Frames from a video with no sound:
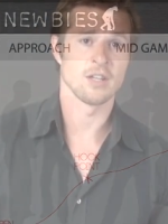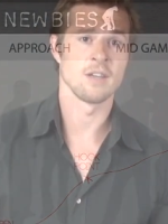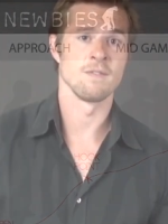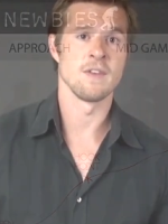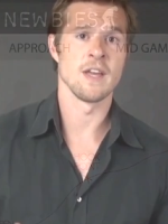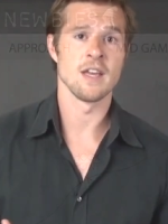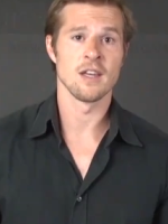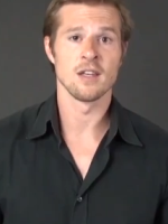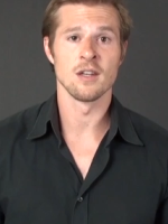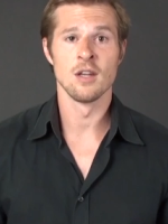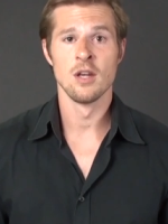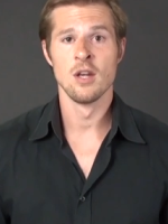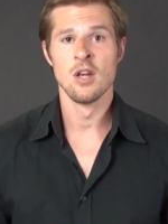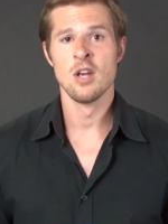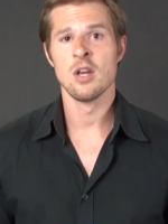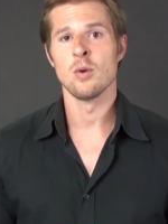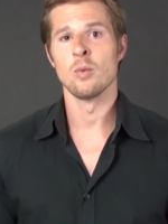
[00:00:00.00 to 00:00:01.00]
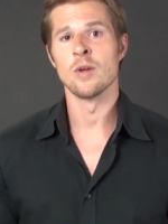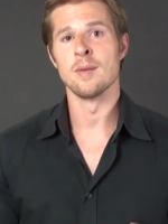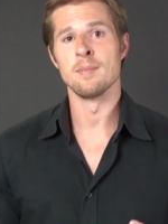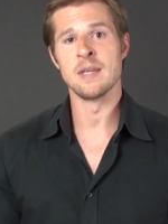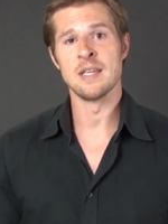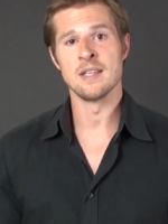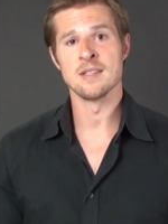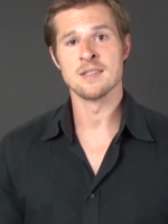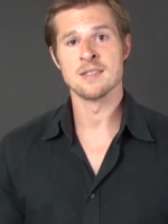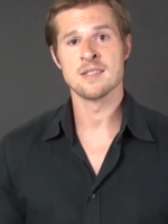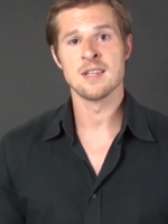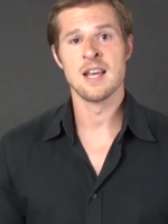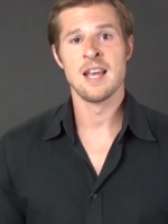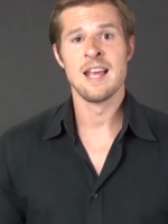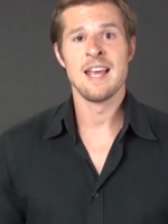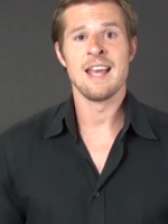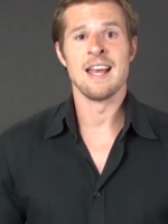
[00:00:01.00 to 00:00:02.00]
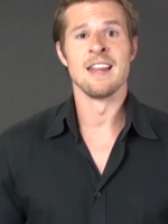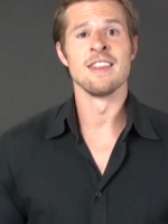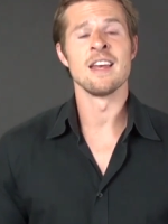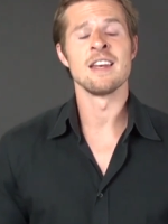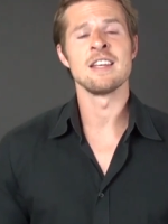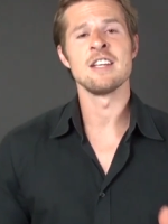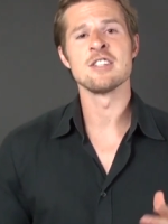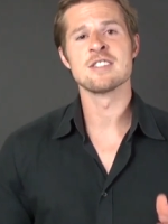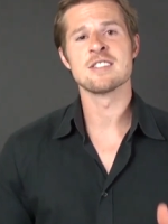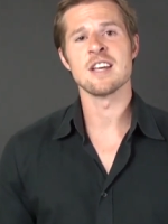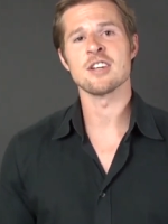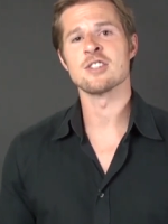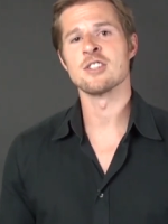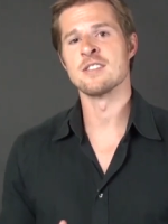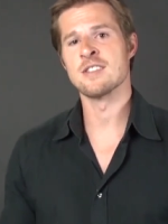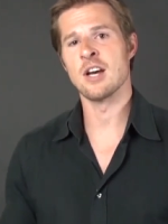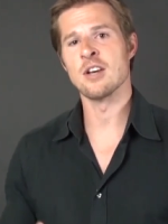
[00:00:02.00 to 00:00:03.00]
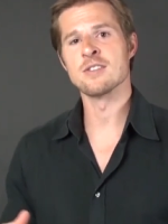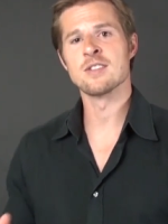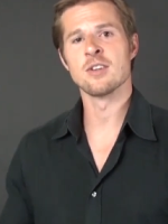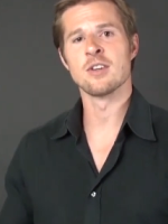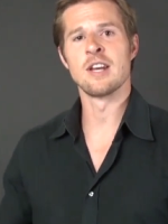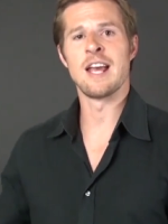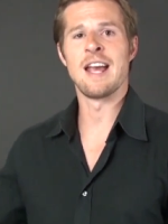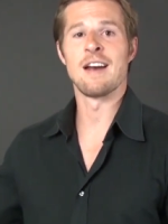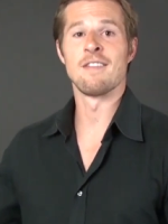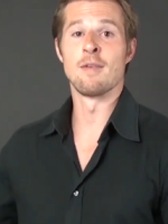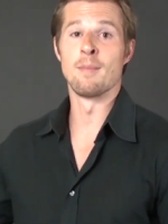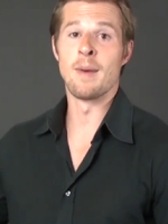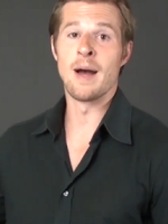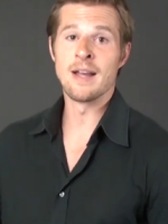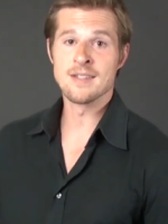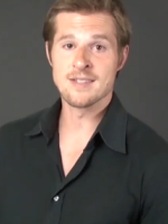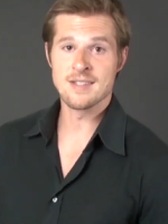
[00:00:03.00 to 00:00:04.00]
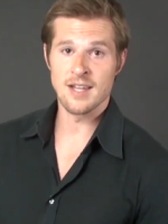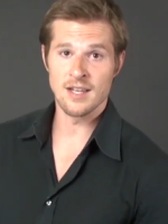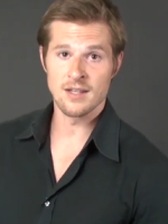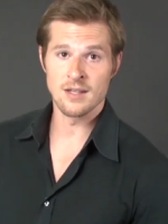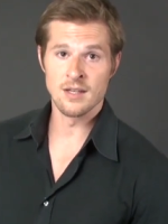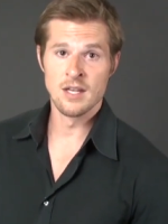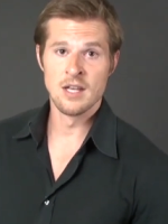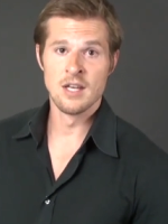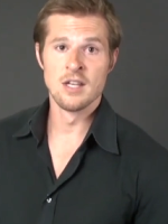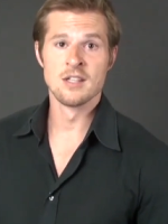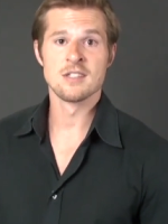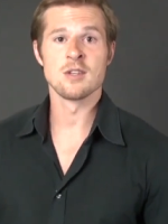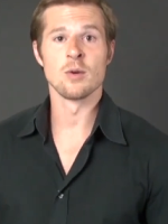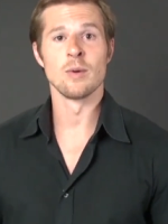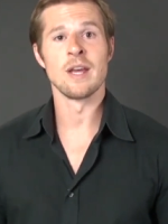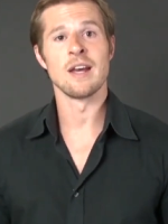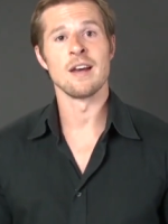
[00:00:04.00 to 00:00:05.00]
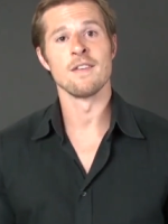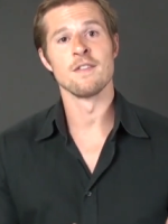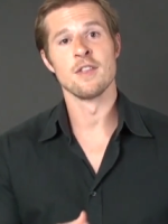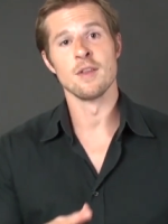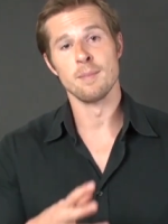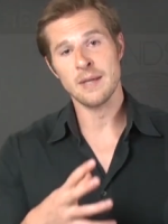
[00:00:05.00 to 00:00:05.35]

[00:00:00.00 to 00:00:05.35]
convey it, what it means. And then each section is also going to have a mindset. So we have the